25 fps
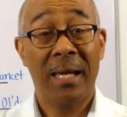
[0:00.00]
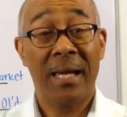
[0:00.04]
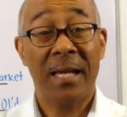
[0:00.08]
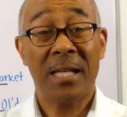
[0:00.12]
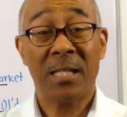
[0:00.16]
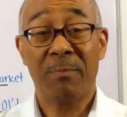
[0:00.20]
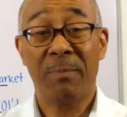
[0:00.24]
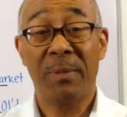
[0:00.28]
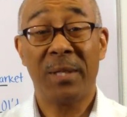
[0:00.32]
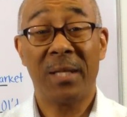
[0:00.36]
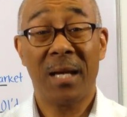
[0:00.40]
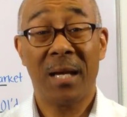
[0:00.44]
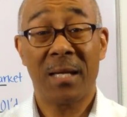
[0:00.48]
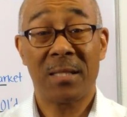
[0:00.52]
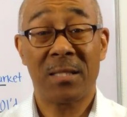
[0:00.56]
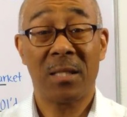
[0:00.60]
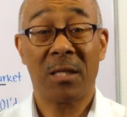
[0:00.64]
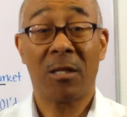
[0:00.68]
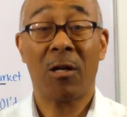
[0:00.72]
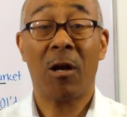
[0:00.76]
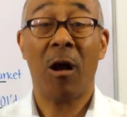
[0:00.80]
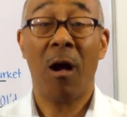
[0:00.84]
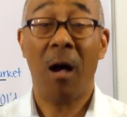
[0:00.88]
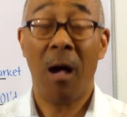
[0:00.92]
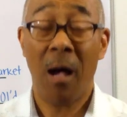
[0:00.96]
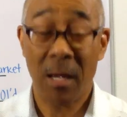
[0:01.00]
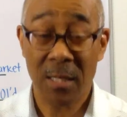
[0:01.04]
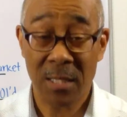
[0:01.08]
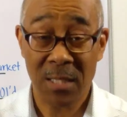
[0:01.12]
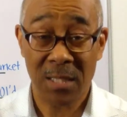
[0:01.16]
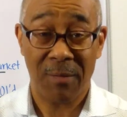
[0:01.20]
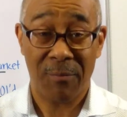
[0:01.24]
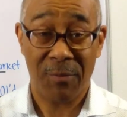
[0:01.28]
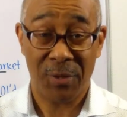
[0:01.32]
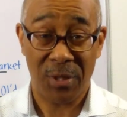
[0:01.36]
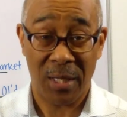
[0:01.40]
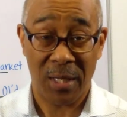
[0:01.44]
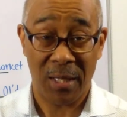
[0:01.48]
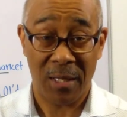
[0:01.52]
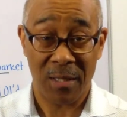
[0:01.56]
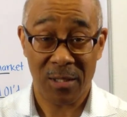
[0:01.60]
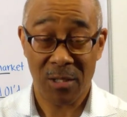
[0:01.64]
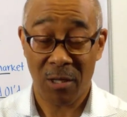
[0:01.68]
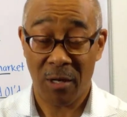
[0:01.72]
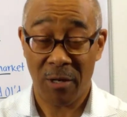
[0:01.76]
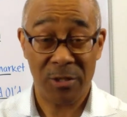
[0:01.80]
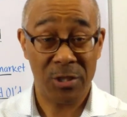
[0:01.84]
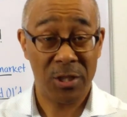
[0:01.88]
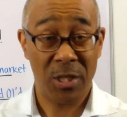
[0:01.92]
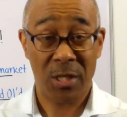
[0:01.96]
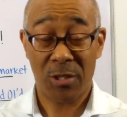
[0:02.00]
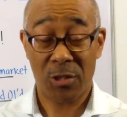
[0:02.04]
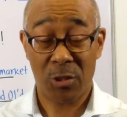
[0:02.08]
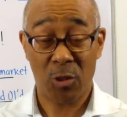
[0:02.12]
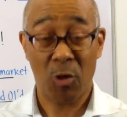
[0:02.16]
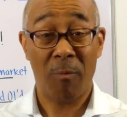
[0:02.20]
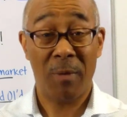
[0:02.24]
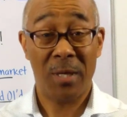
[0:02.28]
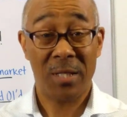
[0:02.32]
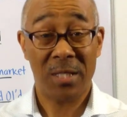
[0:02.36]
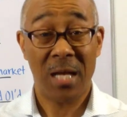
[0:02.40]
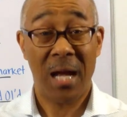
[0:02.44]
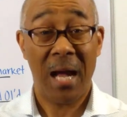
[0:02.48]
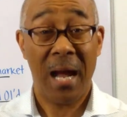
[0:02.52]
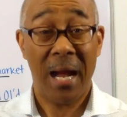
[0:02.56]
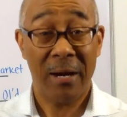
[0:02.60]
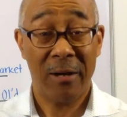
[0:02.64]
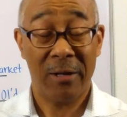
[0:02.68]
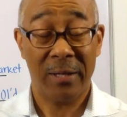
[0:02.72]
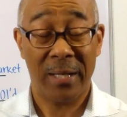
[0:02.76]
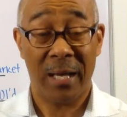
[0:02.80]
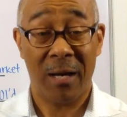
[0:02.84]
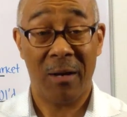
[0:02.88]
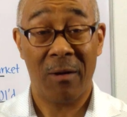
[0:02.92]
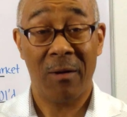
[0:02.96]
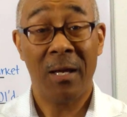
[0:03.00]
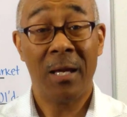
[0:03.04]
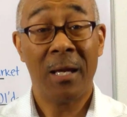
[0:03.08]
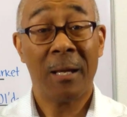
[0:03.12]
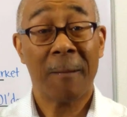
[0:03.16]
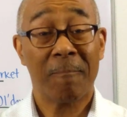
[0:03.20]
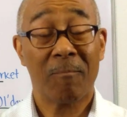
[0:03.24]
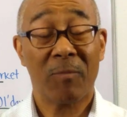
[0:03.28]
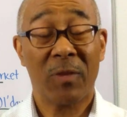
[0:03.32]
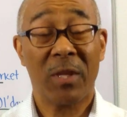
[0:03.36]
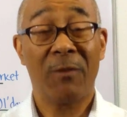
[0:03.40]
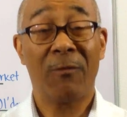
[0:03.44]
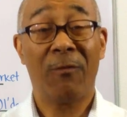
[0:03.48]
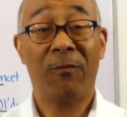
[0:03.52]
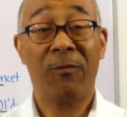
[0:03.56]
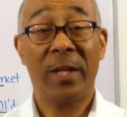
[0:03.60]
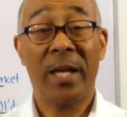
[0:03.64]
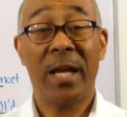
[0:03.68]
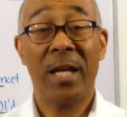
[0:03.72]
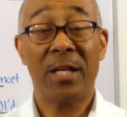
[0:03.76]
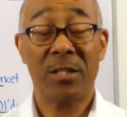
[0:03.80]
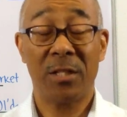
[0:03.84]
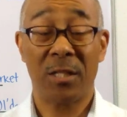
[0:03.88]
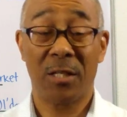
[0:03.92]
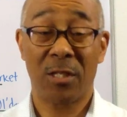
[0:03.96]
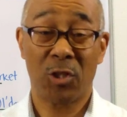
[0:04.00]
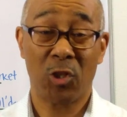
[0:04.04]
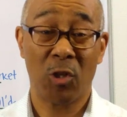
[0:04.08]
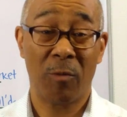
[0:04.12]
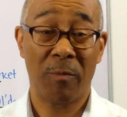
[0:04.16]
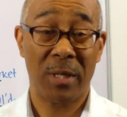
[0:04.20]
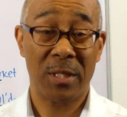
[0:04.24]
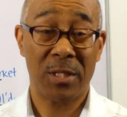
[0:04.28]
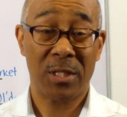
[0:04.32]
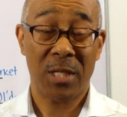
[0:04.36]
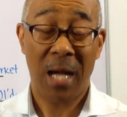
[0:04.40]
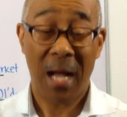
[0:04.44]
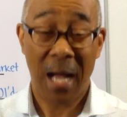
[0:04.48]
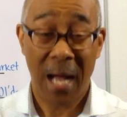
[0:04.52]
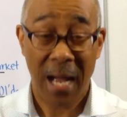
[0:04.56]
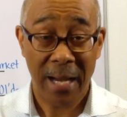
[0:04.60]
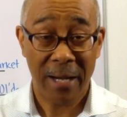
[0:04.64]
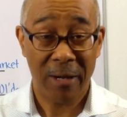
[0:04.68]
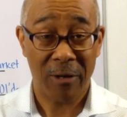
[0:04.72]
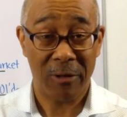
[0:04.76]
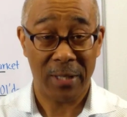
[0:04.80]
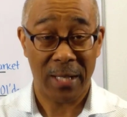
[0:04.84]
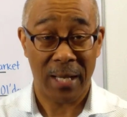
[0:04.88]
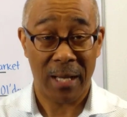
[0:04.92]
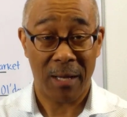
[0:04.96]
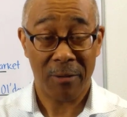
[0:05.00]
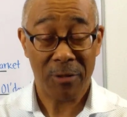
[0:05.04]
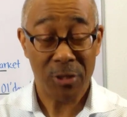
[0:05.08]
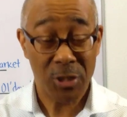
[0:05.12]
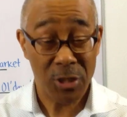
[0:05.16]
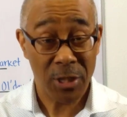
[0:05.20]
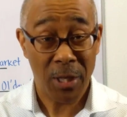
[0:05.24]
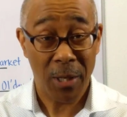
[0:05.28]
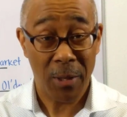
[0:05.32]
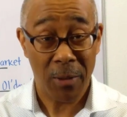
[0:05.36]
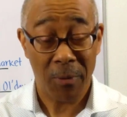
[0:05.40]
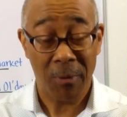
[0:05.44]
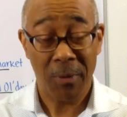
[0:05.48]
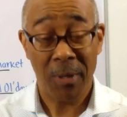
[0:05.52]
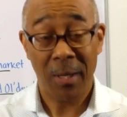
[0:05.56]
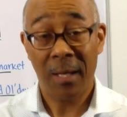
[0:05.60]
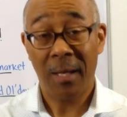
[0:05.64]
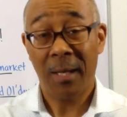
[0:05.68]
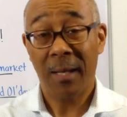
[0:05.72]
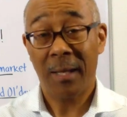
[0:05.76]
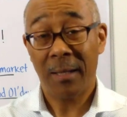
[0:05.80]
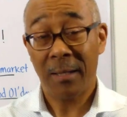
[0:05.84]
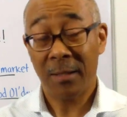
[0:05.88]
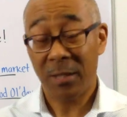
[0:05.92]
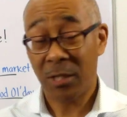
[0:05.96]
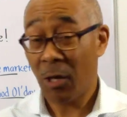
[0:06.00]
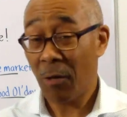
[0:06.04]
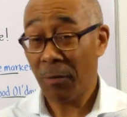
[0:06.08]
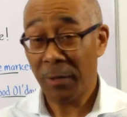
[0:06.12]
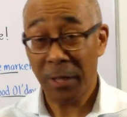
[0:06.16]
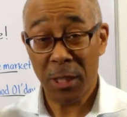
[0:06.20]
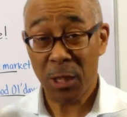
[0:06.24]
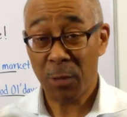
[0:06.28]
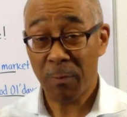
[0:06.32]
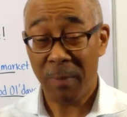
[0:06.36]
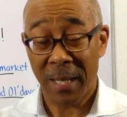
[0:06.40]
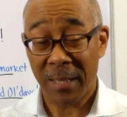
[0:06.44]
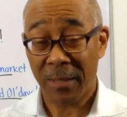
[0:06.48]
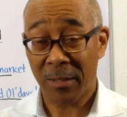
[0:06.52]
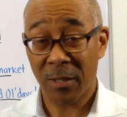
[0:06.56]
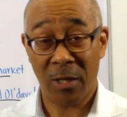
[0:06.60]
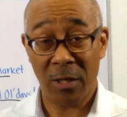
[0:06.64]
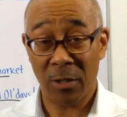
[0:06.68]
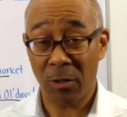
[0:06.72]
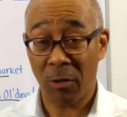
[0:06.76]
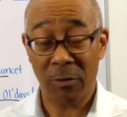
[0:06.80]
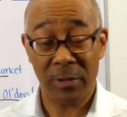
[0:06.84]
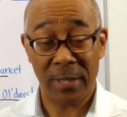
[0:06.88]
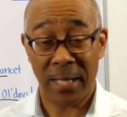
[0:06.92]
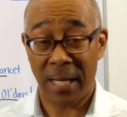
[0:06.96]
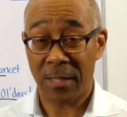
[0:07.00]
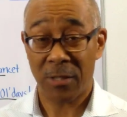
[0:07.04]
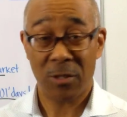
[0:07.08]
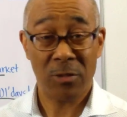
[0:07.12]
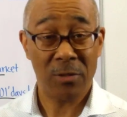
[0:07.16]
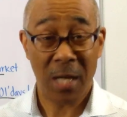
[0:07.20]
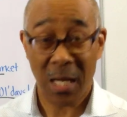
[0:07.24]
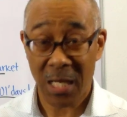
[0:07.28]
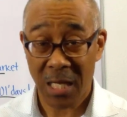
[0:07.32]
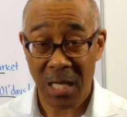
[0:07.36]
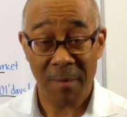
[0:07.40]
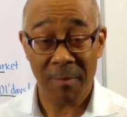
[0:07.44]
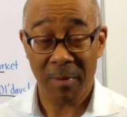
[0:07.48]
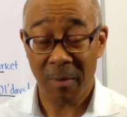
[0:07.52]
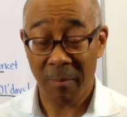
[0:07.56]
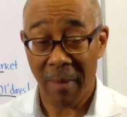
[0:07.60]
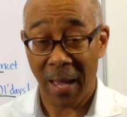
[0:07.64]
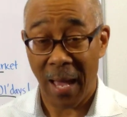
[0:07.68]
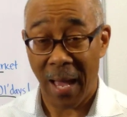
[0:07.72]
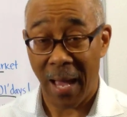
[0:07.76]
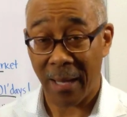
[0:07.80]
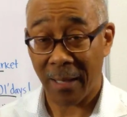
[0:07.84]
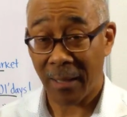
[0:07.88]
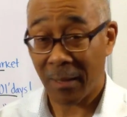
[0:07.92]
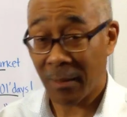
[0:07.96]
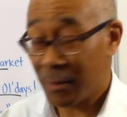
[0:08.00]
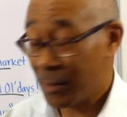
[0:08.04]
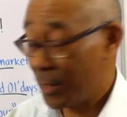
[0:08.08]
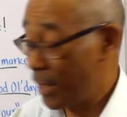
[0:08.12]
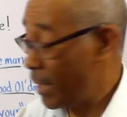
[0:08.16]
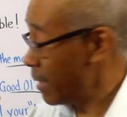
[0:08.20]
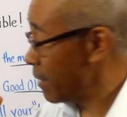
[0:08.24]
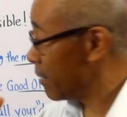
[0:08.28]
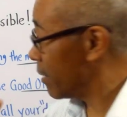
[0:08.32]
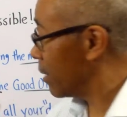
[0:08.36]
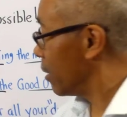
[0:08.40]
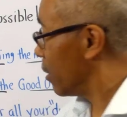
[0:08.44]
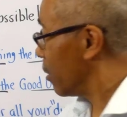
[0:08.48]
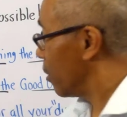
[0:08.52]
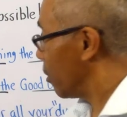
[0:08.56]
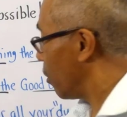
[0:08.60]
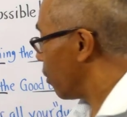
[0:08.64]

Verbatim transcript: It's because the cost of things are just so much higher now. Inflation is so much higher now. So don't expect the good old days. They're not coming back. Okay?